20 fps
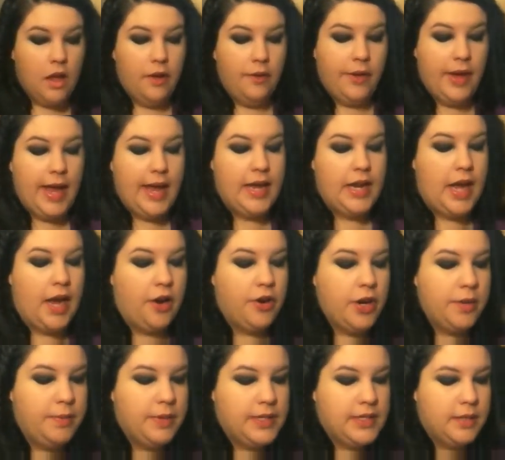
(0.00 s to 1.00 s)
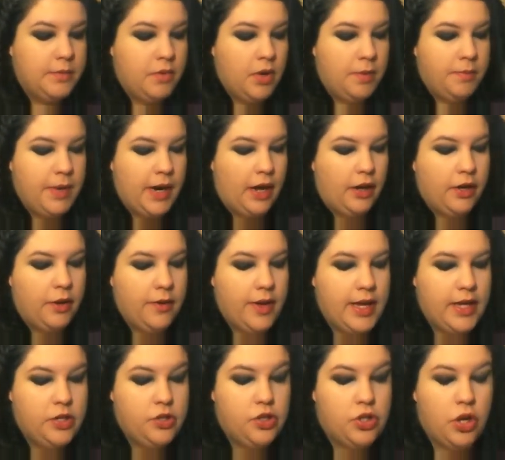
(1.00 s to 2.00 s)
Okay, and I already put some on, but I'll go
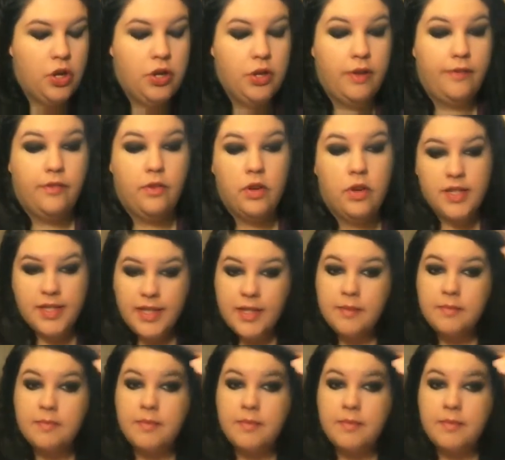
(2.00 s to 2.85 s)
ahead and show you, of course,